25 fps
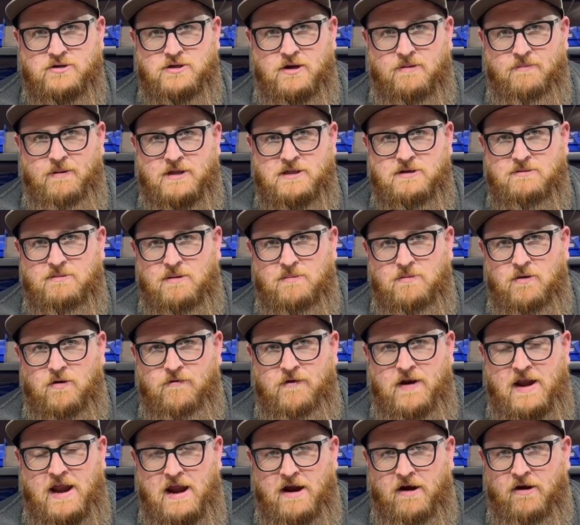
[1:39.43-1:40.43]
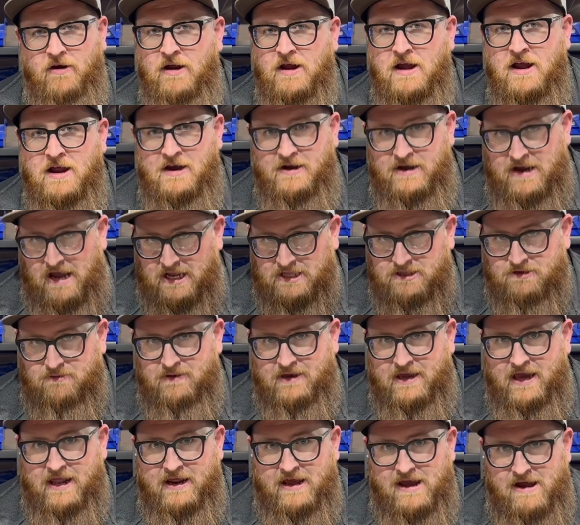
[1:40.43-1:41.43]
They're meant to be moving air, not to be
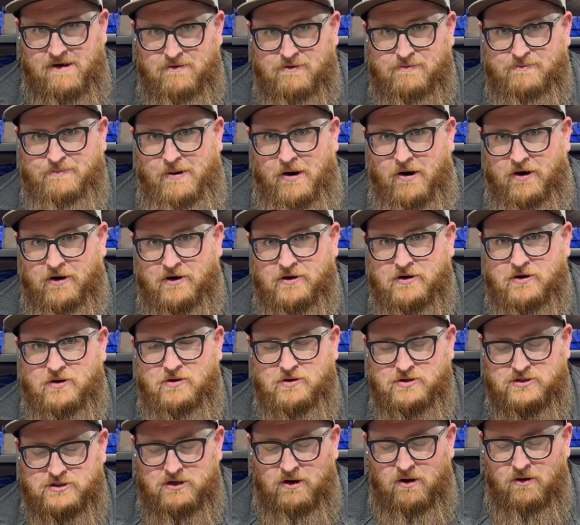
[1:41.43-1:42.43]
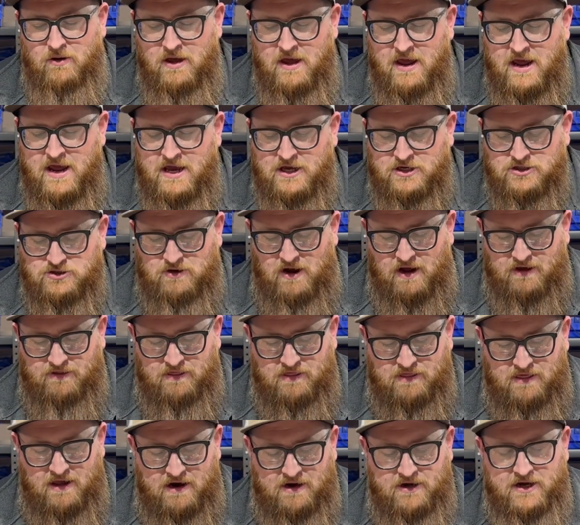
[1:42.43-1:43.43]
getting hit with particles. So strength
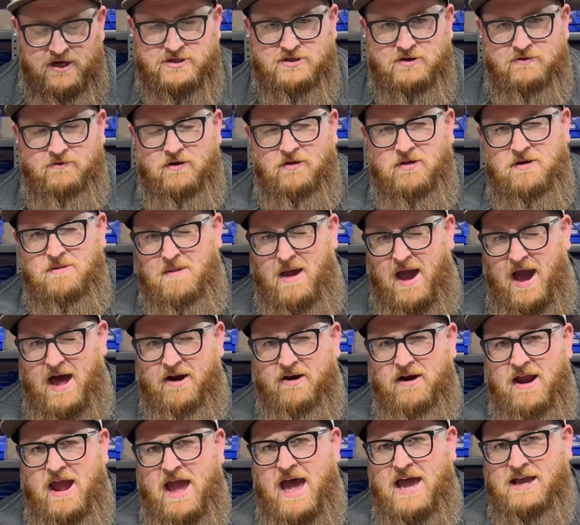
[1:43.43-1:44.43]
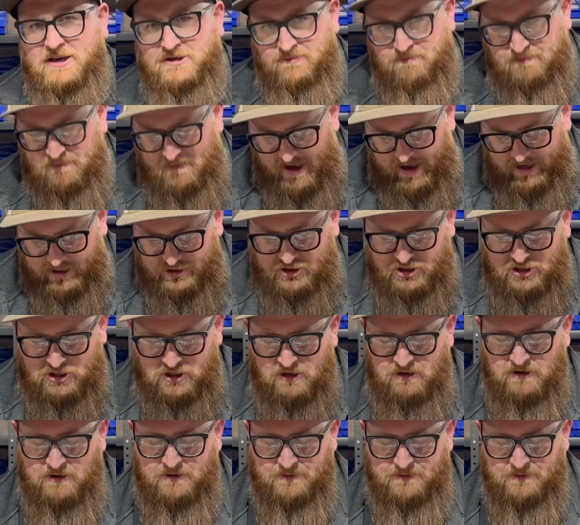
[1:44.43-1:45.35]
there doesn't really matter as much.